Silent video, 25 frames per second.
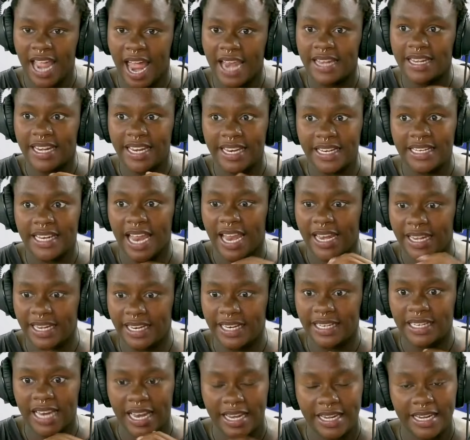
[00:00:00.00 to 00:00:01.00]
I
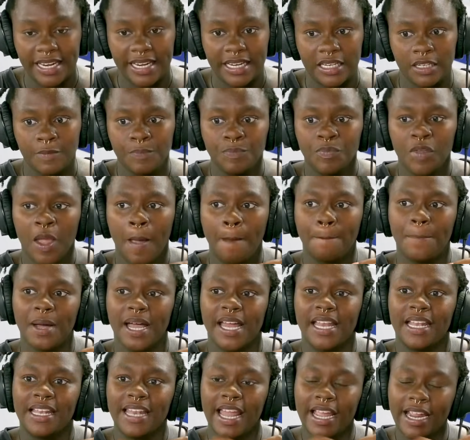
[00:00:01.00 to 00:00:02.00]
need.
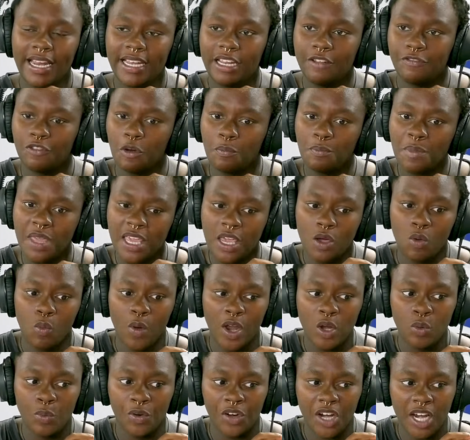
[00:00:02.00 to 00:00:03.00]
But luckily for
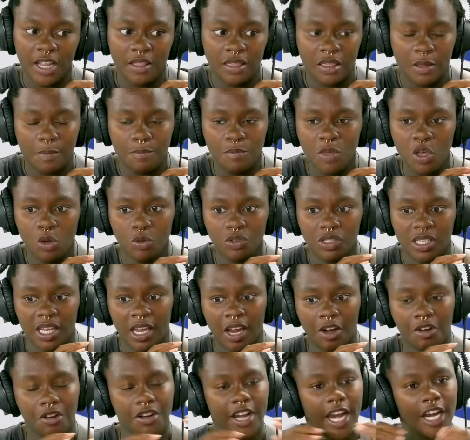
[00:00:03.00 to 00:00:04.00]
me, when we're in the
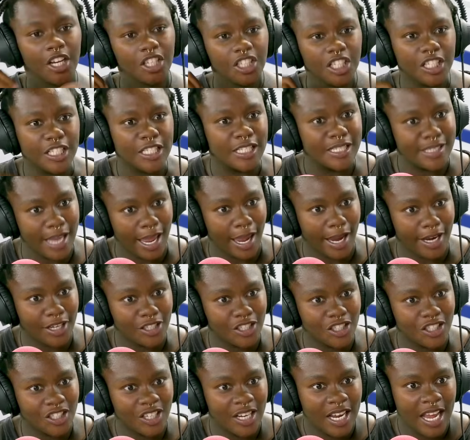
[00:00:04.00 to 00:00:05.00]
music creation
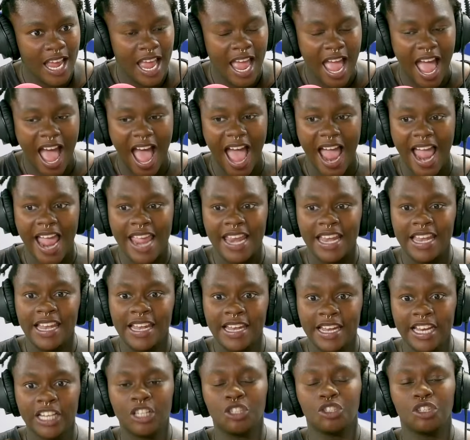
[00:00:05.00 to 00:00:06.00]
stage, I
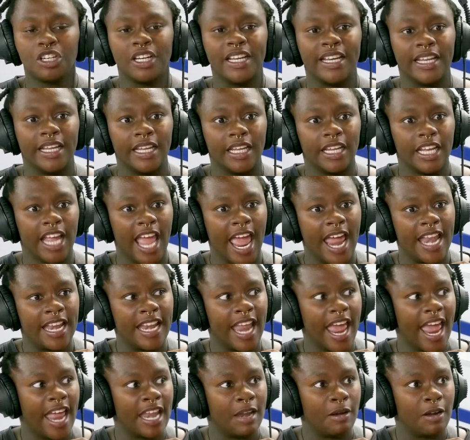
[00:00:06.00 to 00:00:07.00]
literally,
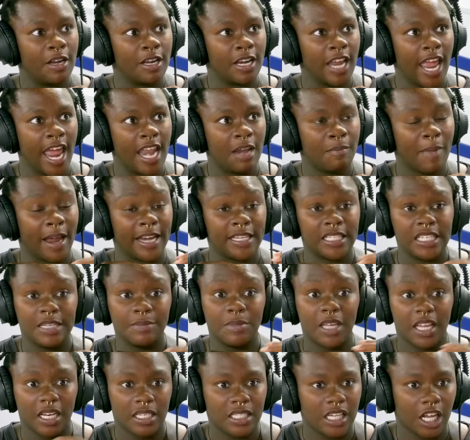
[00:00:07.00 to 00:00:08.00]
and my
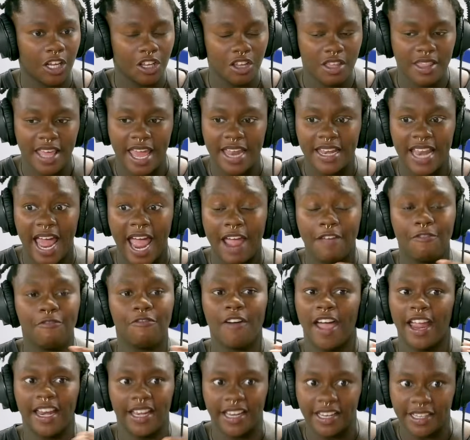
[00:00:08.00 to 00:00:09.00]
team can tell you that,
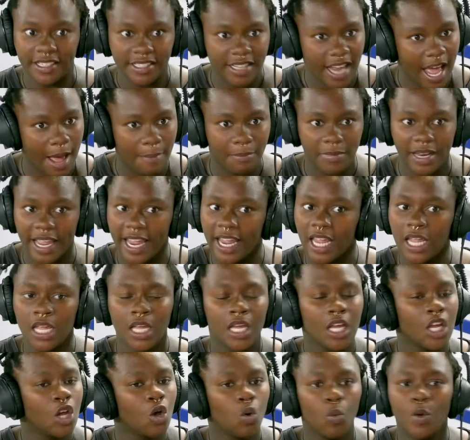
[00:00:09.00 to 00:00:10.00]
I fight it. I'm
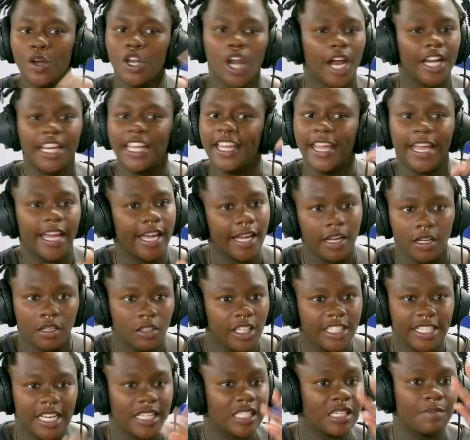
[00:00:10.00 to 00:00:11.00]
like, we're not
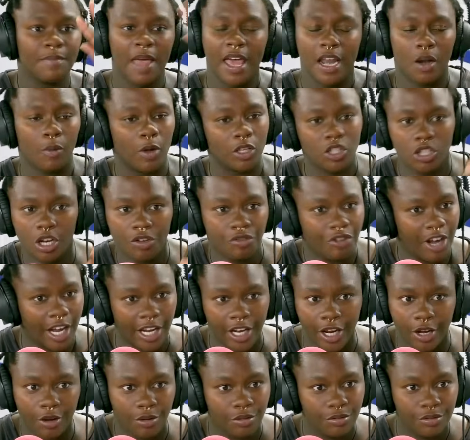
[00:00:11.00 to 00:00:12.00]
here. It doesn't matter what's on
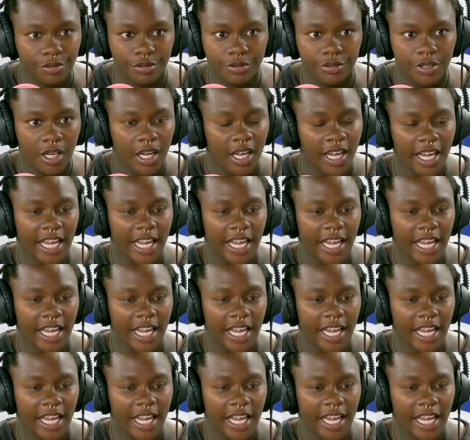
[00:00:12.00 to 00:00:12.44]
radio.